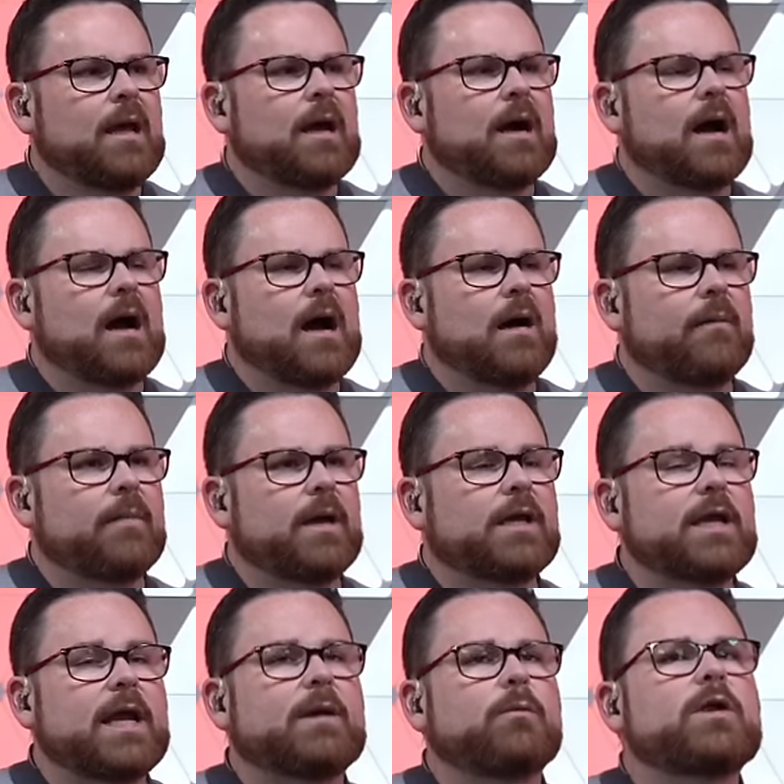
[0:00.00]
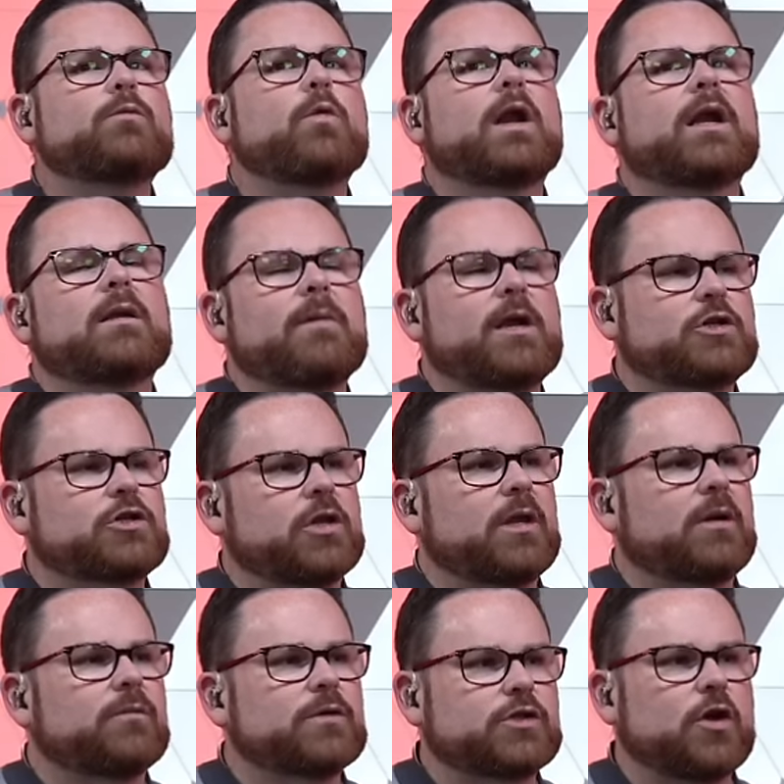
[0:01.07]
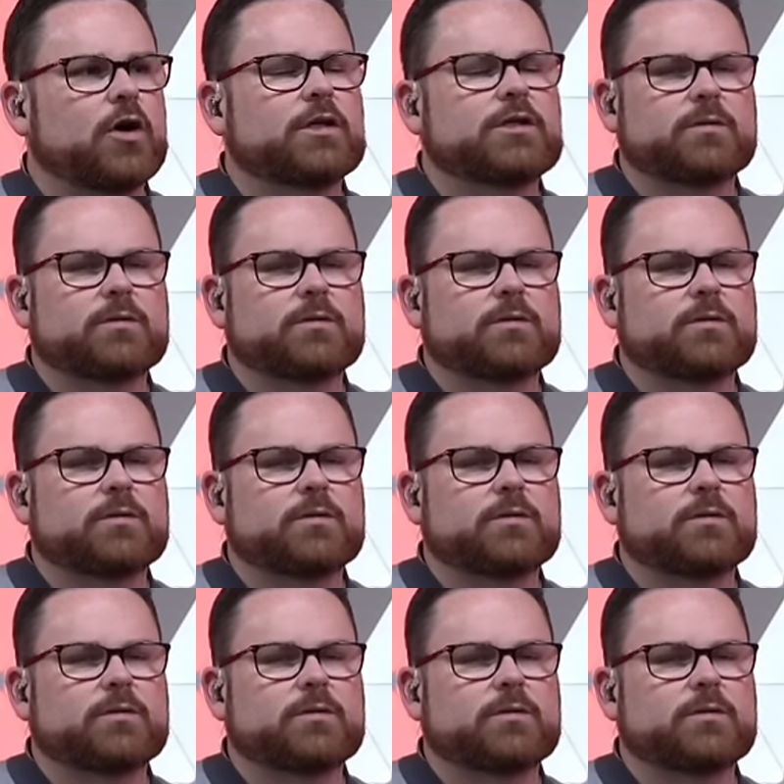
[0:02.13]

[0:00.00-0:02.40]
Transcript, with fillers: Um, and we wanted to make sure that it was good,